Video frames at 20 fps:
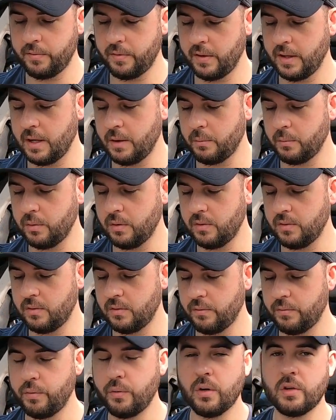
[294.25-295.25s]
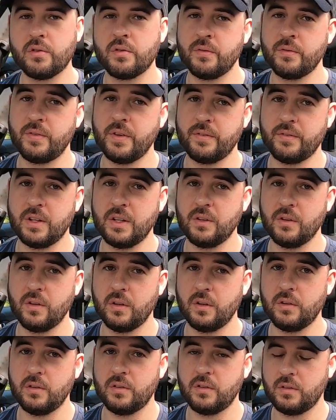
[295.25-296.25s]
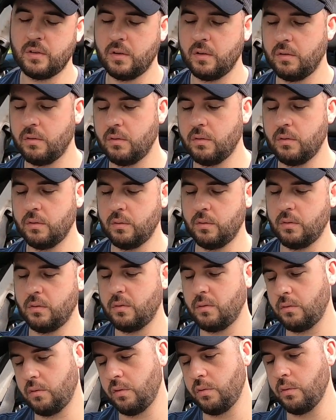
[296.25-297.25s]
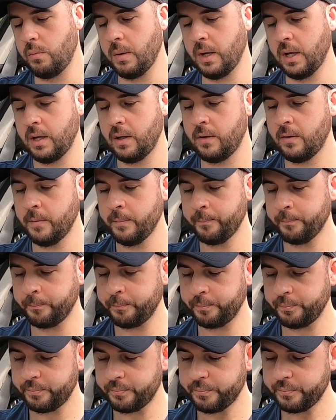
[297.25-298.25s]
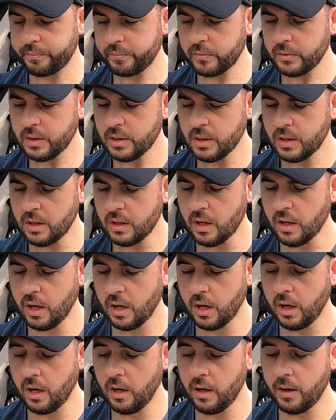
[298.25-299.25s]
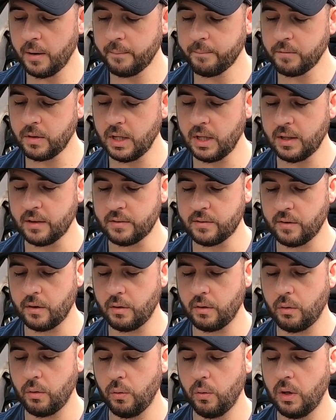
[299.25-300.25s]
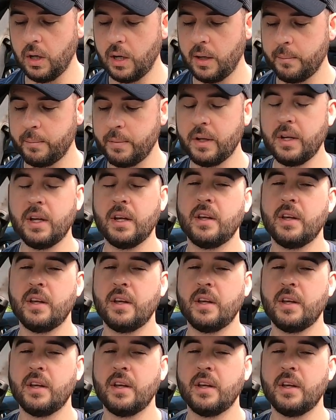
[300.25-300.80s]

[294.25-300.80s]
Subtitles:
for that was $450, so not too bad. Yeah, so all up